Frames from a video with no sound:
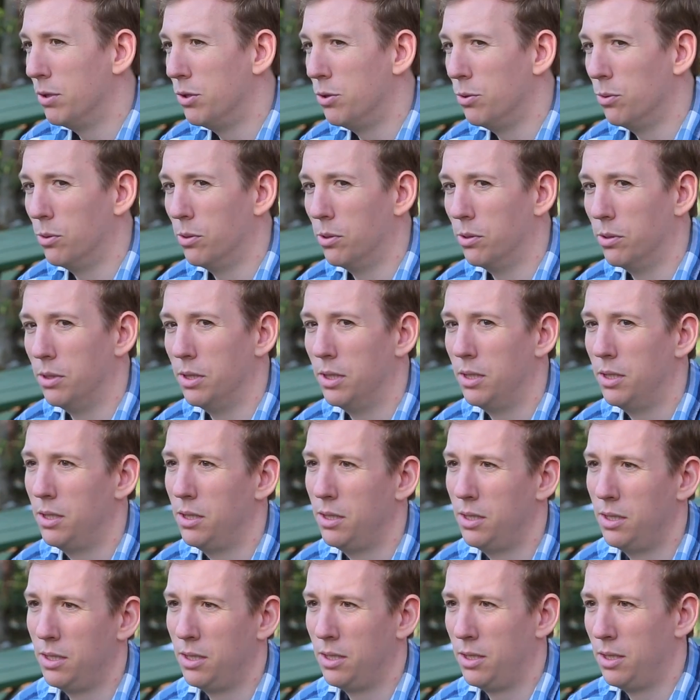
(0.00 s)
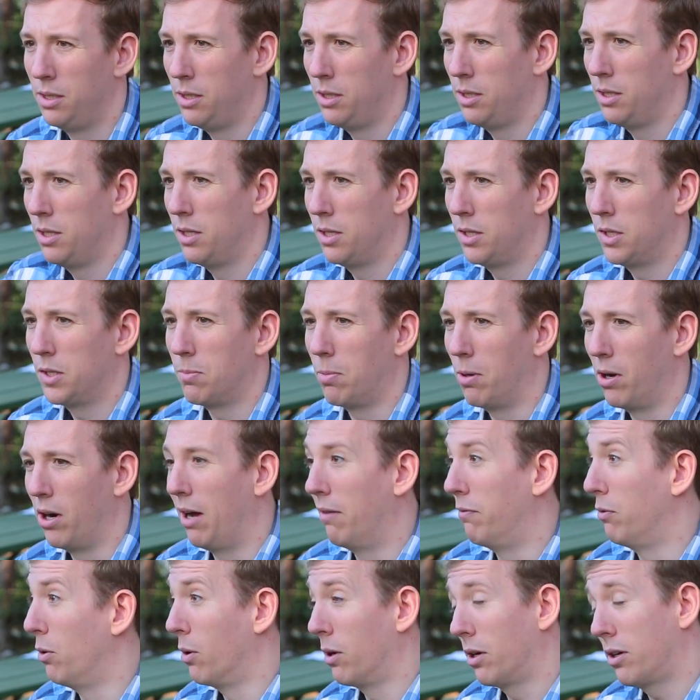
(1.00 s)
Bejeweled spun
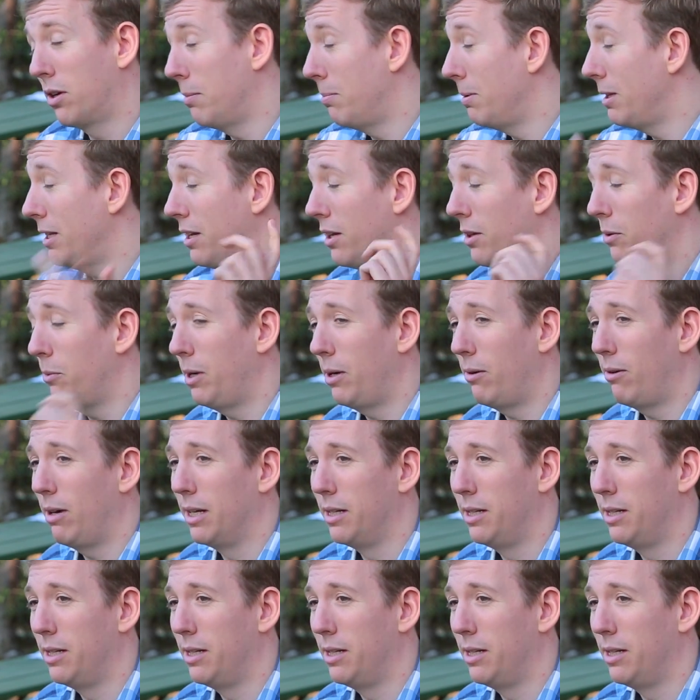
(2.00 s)
off, or it could have been the other way around.